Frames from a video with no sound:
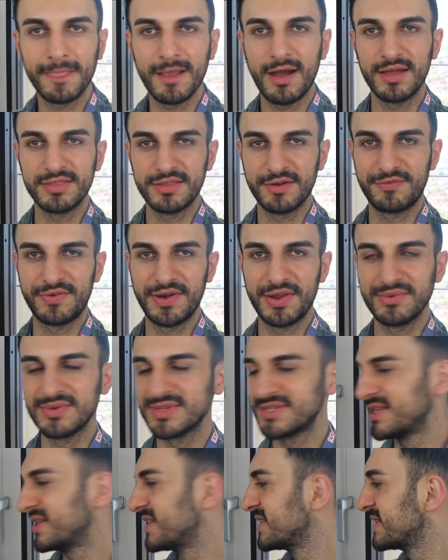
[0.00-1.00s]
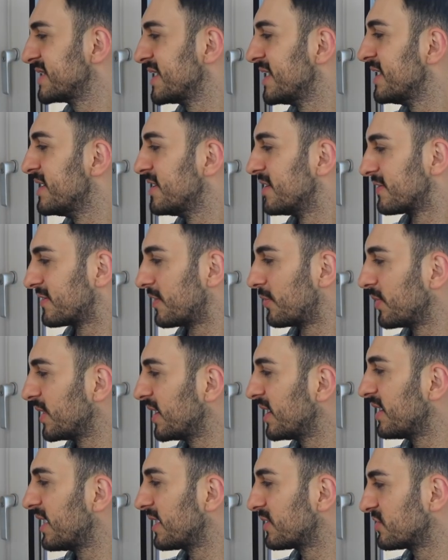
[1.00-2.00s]
other fragrances. So I
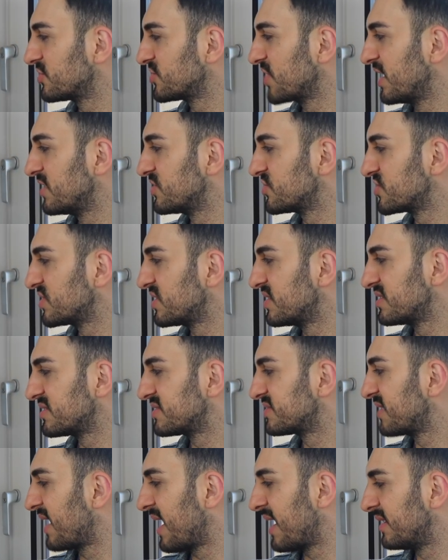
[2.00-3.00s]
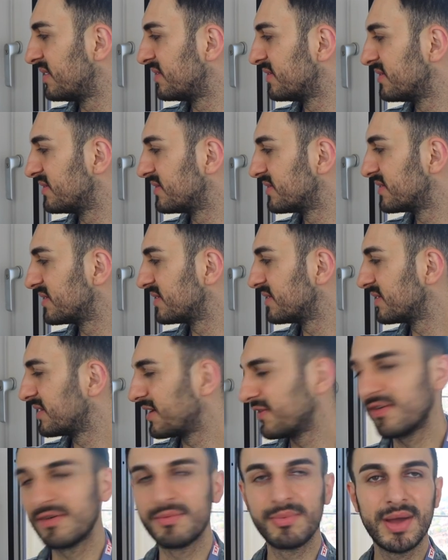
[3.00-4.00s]
really like to change it and
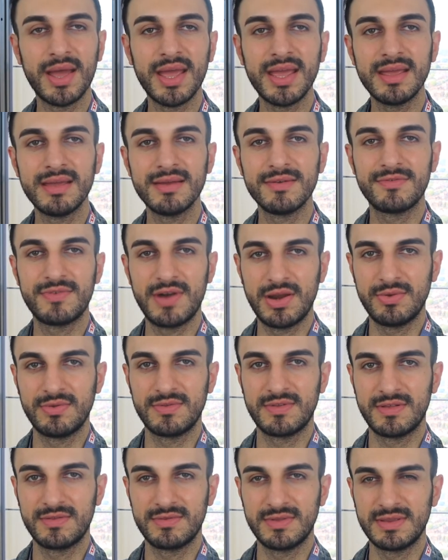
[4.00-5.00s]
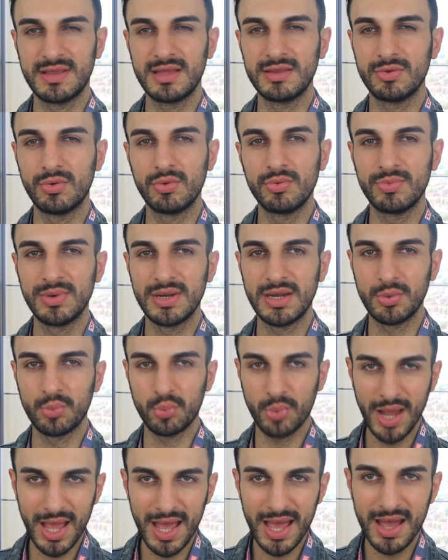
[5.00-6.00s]
give away fragrances that I don't really
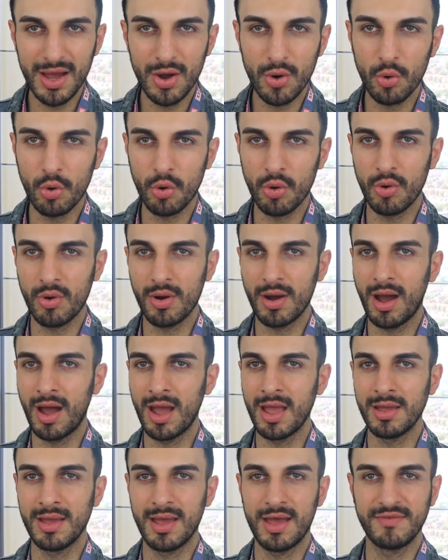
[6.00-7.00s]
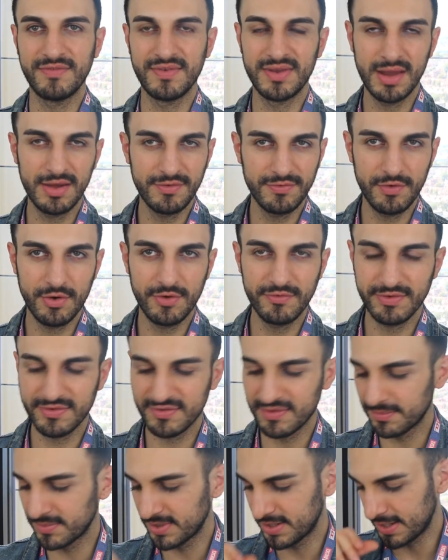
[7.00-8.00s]
wear, or I have enough of, or
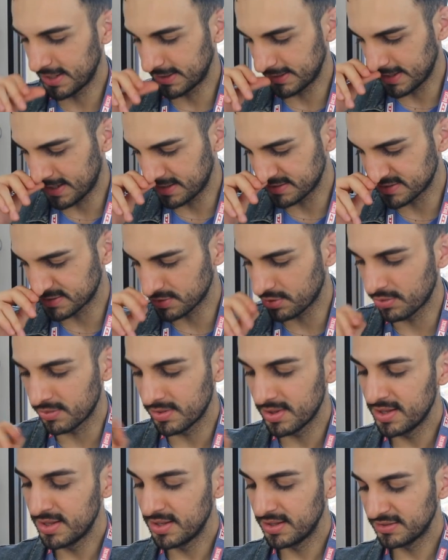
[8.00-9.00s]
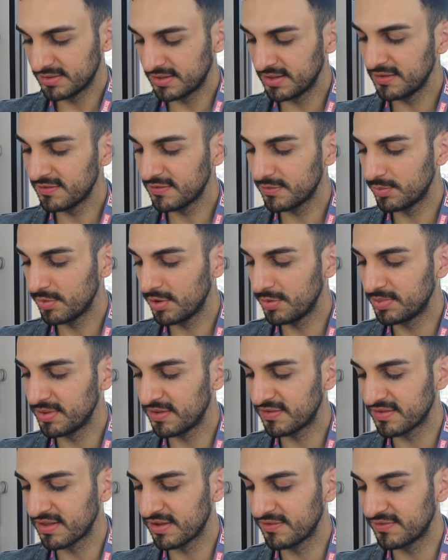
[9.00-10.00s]
something like that. So this will be
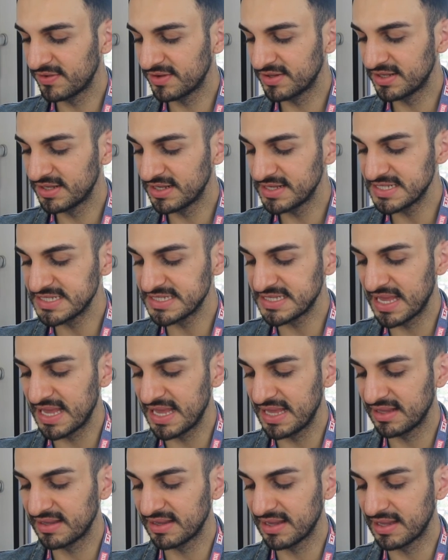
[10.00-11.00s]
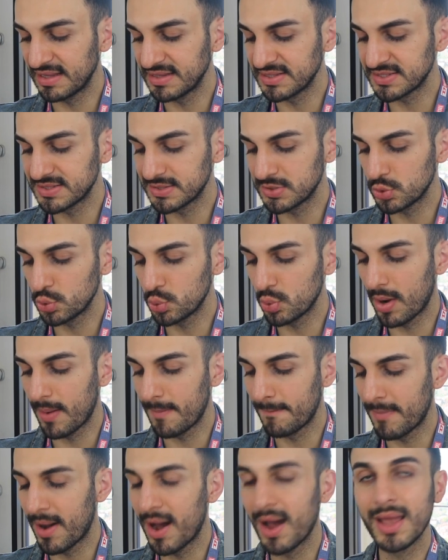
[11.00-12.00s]
definitely staying into
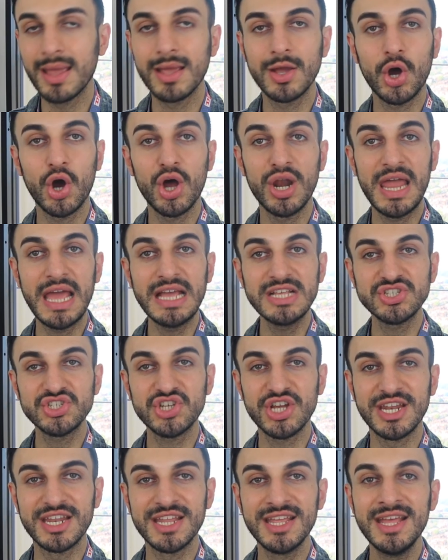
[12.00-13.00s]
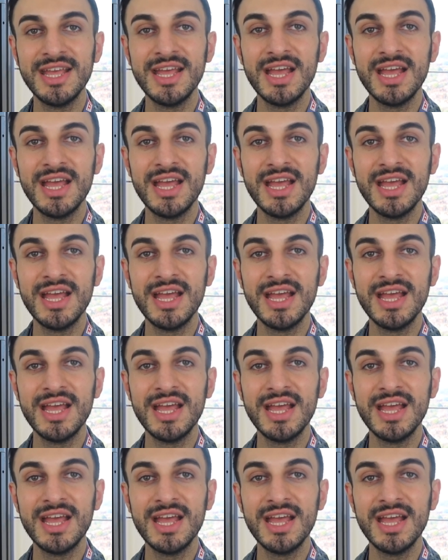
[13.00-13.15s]
my collection.